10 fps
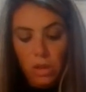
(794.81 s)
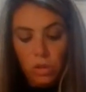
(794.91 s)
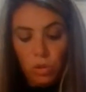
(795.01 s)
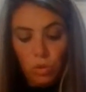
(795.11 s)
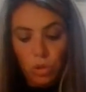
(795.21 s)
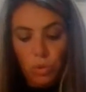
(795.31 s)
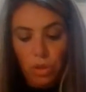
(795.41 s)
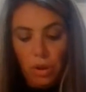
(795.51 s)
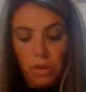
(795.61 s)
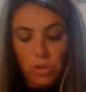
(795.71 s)
So
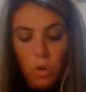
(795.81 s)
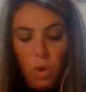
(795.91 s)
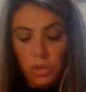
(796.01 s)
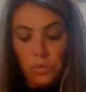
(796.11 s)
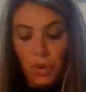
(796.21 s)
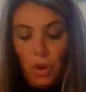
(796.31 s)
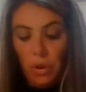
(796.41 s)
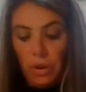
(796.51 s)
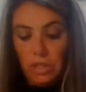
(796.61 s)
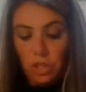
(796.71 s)
2/3 calls for
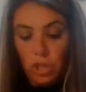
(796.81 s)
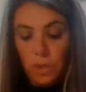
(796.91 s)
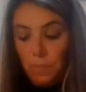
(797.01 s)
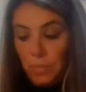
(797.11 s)
orange.